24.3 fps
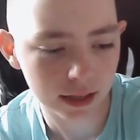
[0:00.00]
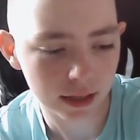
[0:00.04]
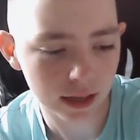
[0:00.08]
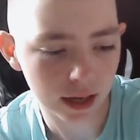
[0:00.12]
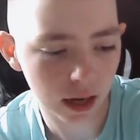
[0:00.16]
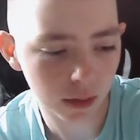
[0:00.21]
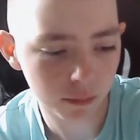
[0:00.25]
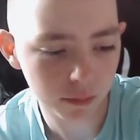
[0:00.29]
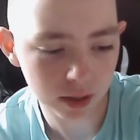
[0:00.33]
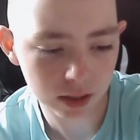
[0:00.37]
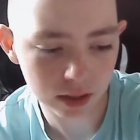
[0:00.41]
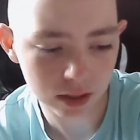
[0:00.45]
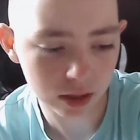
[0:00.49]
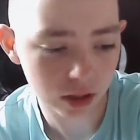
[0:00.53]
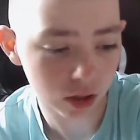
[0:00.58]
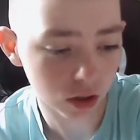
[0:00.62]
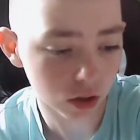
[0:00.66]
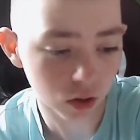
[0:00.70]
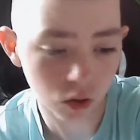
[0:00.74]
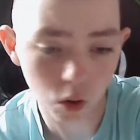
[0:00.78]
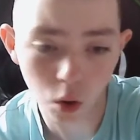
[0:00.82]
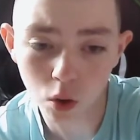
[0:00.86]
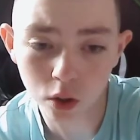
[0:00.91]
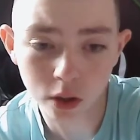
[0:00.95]
I mean, you're
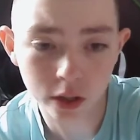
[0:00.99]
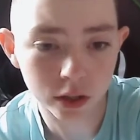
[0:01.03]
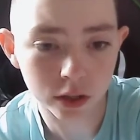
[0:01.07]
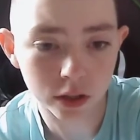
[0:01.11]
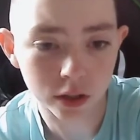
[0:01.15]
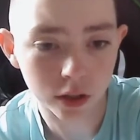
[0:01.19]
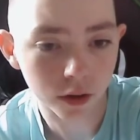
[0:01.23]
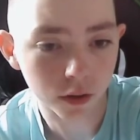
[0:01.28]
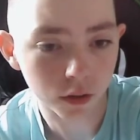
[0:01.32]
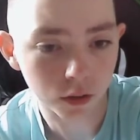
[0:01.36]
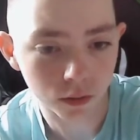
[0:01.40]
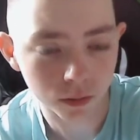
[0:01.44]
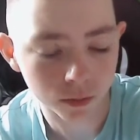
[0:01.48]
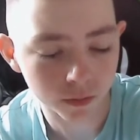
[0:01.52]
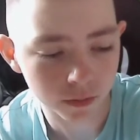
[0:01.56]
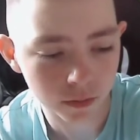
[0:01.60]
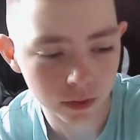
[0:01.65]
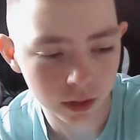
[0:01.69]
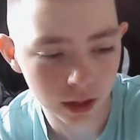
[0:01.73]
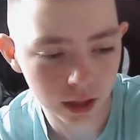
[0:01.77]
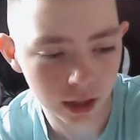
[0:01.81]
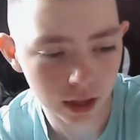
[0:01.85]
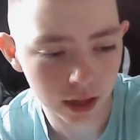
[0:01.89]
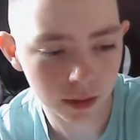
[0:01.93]
talking now.
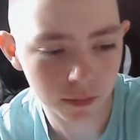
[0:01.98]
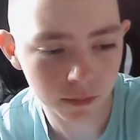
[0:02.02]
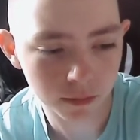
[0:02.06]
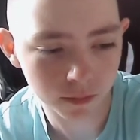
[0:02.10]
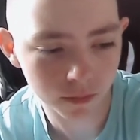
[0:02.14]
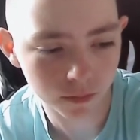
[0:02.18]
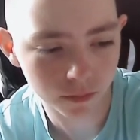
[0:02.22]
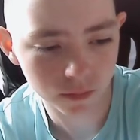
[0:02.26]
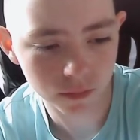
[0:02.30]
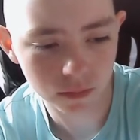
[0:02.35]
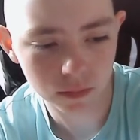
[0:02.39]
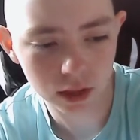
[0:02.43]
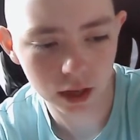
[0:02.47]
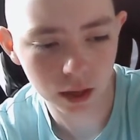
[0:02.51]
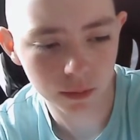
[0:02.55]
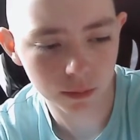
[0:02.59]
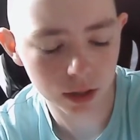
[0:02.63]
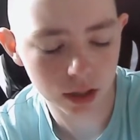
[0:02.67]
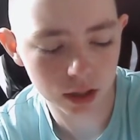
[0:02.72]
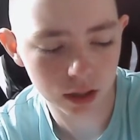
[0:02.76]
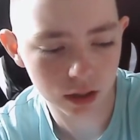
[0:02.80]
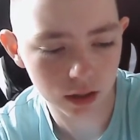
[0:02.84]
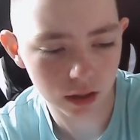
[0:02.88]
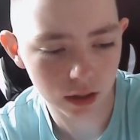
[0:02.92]
I
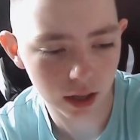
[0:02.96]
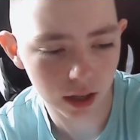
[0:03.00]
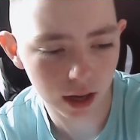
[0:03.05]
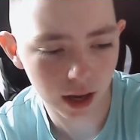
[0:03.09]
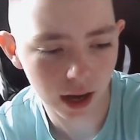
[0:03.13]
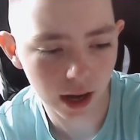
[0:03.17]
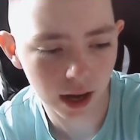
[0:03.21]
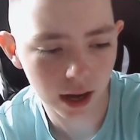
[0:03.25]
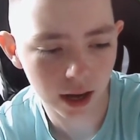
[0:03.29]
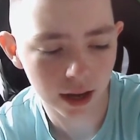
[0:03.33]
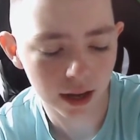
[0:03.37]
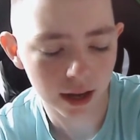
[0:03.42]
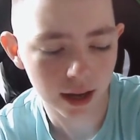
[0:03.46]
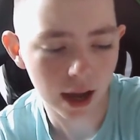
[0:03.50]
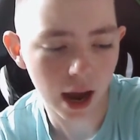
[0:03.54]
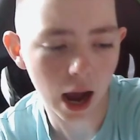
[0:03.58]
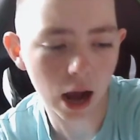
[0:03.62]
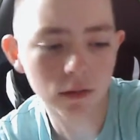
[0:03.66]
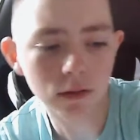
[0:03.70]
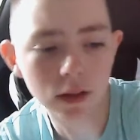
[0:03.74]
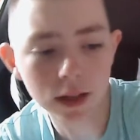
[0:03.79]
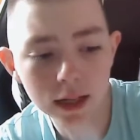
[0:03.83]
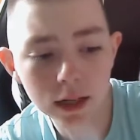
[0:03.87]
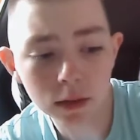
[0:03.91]
mean,
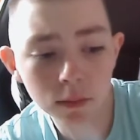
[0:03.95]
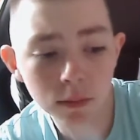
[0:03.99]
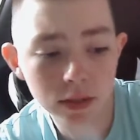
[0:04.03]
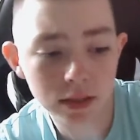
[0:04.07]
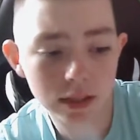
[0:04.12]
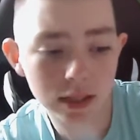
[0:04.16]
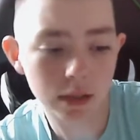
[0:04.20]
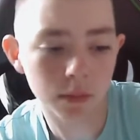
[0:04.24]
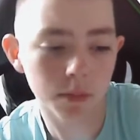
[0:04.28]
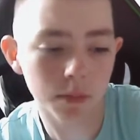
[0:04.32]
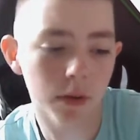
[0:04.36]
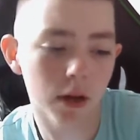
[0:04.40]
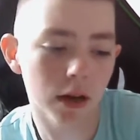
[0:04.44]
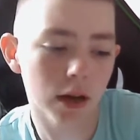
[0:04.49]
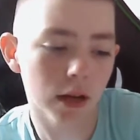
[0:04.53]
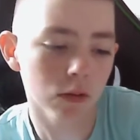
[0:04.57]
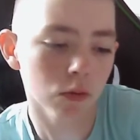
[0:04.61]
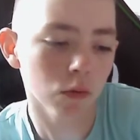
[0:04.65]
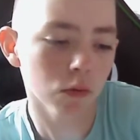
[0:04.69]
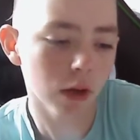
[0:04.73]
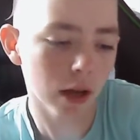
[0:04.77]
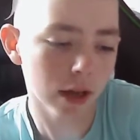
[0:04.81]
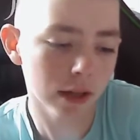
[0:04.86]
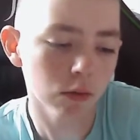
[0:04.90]
I'd like him to stay, but I
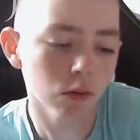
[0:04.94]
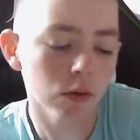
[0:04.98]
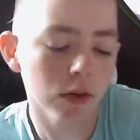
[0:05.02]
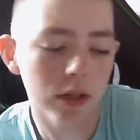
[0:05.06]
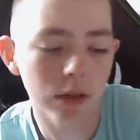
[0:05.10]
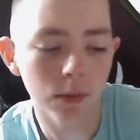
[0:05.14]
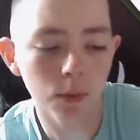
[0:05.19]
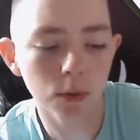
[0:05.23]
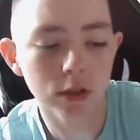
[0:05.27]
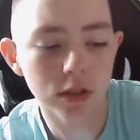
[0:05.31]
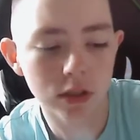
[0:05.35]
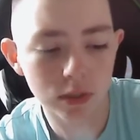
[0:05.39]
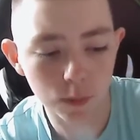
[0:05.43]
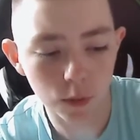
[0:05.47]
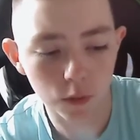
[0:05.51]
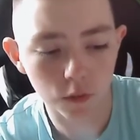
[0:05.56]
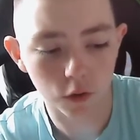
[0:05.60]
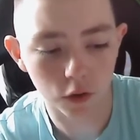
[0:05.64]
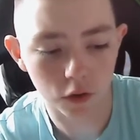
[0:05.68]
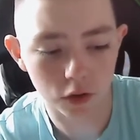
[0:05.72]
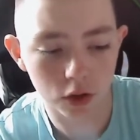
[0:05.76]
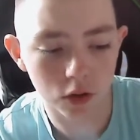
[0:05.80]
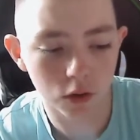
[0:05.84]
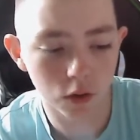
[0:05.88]
don't, he wants to move
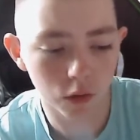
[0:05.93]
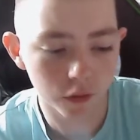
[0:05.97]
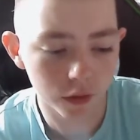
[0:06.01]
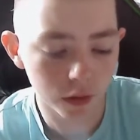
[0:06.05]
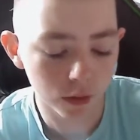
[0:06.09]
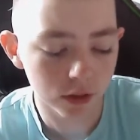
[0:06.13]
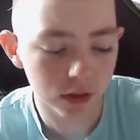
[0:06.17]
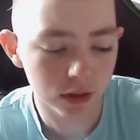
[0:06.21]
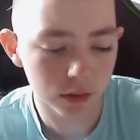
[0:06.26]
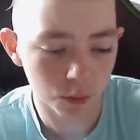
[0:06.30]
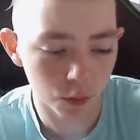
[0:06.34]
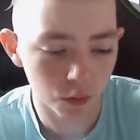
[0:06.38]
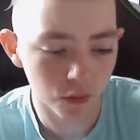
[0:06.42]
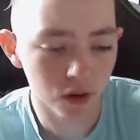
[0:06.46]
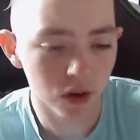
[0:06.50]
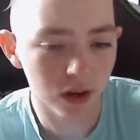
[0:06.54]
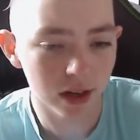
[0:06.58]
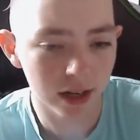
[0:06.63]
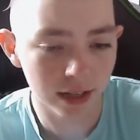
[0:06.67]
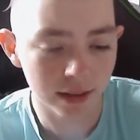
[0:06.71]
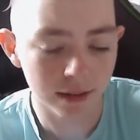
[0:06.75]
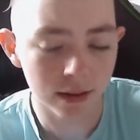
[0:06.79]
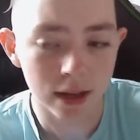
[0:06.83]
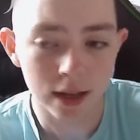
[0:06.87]
on, you know, if he wants to move on
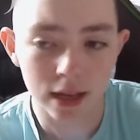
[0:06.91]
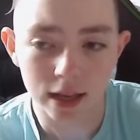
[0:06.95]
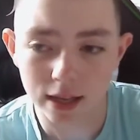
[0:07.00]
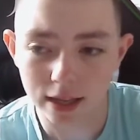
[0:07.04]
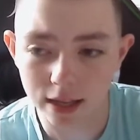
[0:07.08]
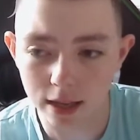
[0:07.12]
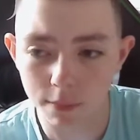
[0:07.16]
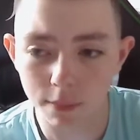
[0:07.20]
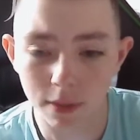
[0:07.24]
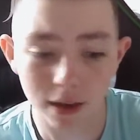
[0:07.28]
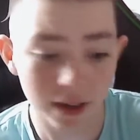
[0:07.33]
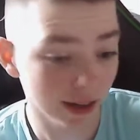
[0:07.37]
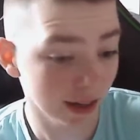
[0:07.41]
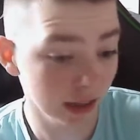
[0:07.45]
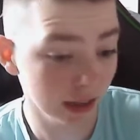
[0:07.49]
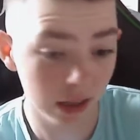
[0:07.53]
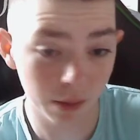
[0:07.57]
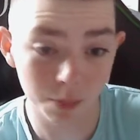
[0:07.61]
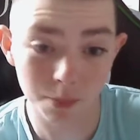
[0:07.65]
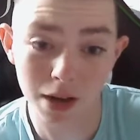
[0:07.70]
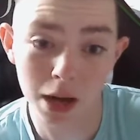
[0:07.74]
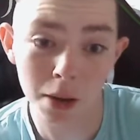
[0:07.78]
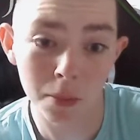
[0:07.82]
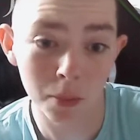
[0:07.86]
to get bigger in the
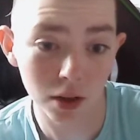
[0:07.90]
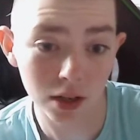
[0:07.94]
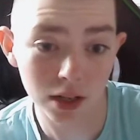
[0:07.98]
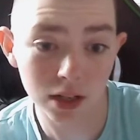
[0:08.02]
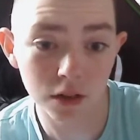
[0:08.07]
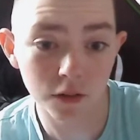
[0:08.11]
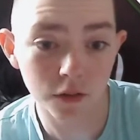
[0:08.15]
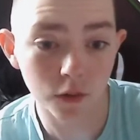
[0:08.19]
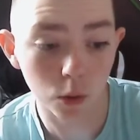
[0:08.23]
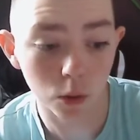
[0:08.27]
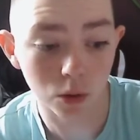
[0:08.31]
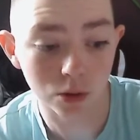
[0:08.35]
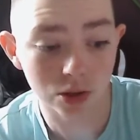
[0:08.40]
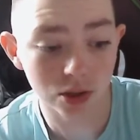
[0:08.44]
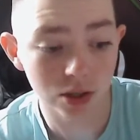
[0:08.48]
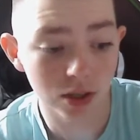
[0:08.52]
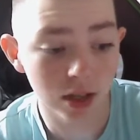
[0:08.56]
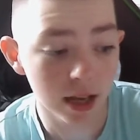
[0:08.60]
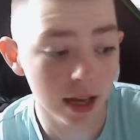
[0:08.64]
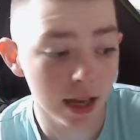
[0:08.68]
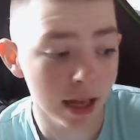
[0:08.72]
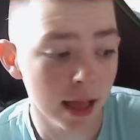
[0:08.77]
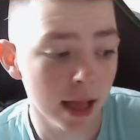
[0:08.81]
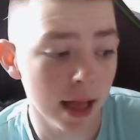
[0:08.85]
Premier League, of course.
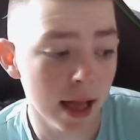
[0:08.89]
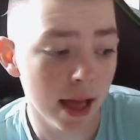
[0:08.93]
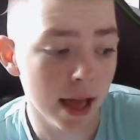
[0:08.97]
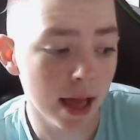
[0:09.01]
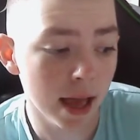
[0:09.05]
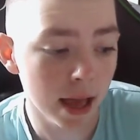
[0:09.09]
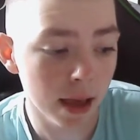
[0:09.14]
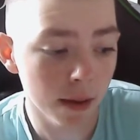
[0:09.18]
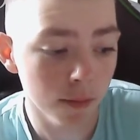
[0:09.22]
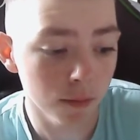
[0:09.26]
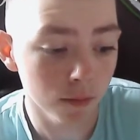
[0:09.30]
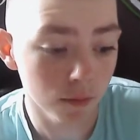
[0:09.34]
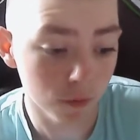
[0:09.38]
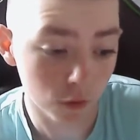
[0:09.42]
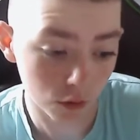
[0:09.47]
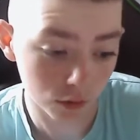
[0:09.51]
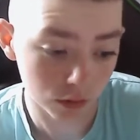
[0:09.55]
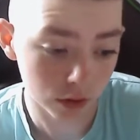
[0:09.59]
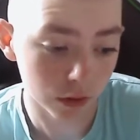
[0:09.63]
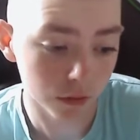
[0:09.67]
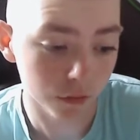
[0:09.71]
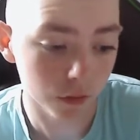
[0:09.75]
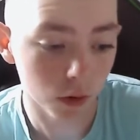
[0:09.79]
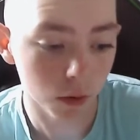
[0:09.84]

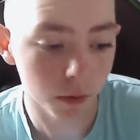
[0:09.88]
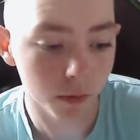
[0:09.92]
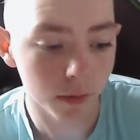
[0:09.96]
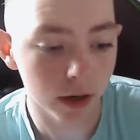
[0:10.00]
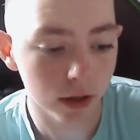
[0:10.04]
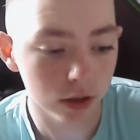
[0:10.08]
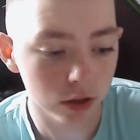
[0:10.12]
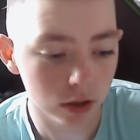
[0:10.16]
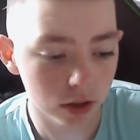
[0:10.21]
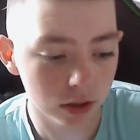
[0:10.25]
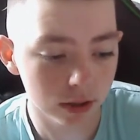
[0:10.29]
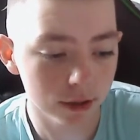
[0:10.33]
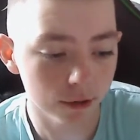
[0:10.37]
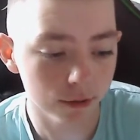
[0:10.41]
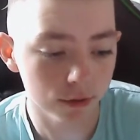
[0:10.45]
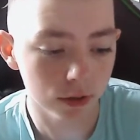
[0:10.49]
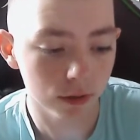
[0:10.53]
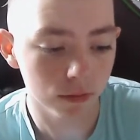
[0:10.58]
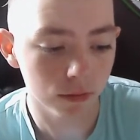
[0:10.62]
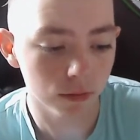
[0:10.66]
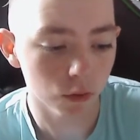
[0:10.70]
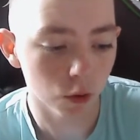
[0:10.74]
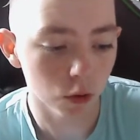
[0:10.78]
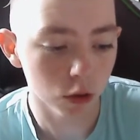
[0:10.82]
Obviously, former manager at
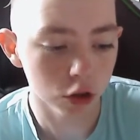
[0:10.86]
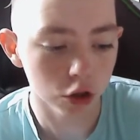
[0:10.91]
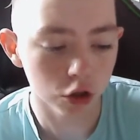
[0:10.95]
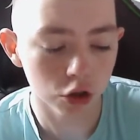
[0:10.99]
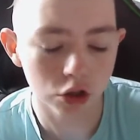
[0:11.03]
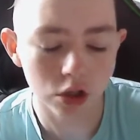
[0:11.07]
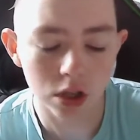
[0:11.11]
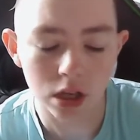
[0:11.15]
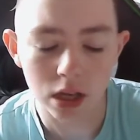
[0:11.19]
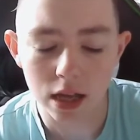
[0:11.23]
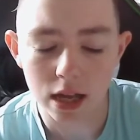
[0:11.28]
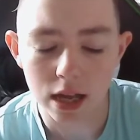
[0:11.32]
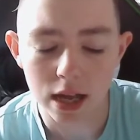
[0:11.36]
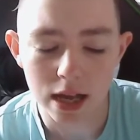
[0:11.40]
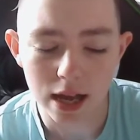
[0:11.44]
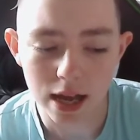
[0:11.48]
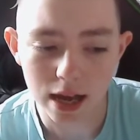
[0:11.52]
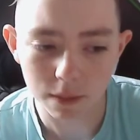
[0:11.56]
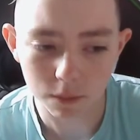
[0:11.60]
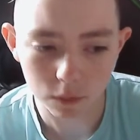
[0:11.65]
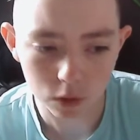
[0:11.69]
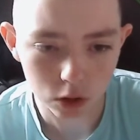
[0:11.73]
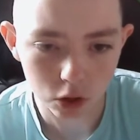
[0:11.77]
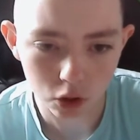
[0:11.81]
Celtic, Rodgers.
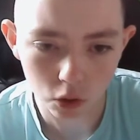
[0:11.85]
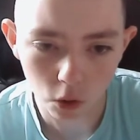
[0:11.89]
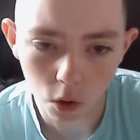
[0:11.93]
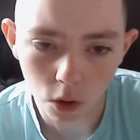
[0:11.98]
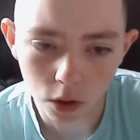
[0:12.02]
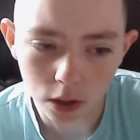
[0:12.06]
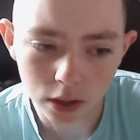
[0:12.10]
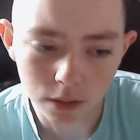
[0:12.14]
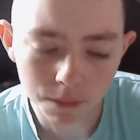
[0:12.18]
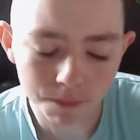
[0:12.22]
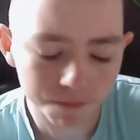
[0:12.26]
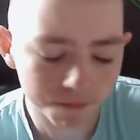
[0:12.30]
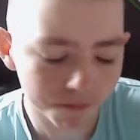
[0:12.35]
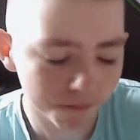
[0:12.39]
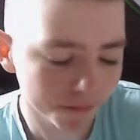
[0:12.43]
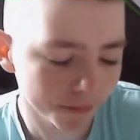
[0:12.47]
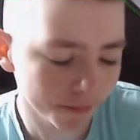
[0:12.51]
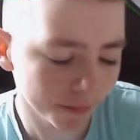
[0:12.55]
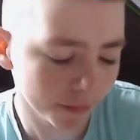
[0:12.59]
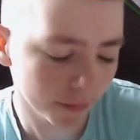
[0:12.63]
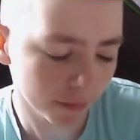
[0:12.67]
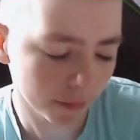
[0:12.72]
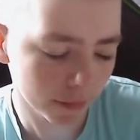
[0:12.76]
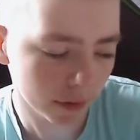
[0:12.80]
You're talking,
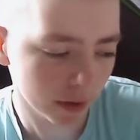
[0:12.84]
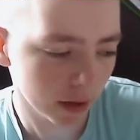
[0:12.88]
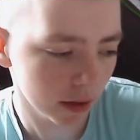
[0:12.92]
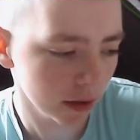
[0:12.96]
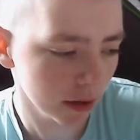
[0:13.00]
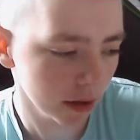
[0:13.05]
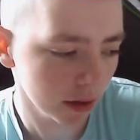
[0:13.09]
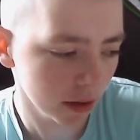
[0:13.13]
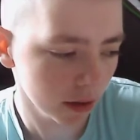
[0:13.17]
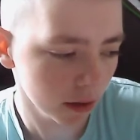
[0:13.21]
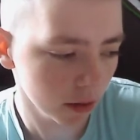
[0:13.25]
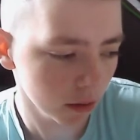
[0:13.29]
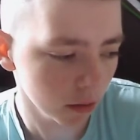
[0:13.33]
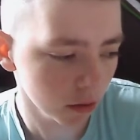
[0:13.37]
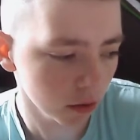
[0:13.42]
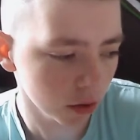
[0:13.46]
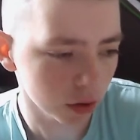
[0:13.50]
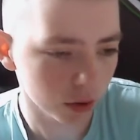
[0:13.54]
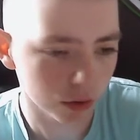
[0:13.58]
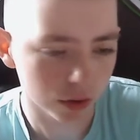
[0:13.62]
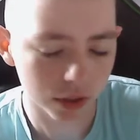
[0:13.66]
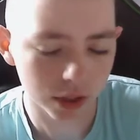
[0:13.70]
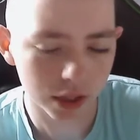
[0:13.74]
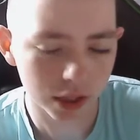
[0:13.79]
what was I
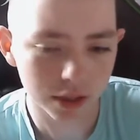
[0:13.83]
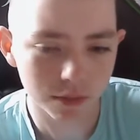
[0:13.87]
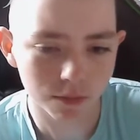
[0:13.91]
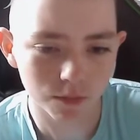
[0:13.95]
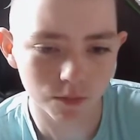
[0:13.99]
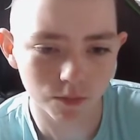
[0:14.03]
going to say?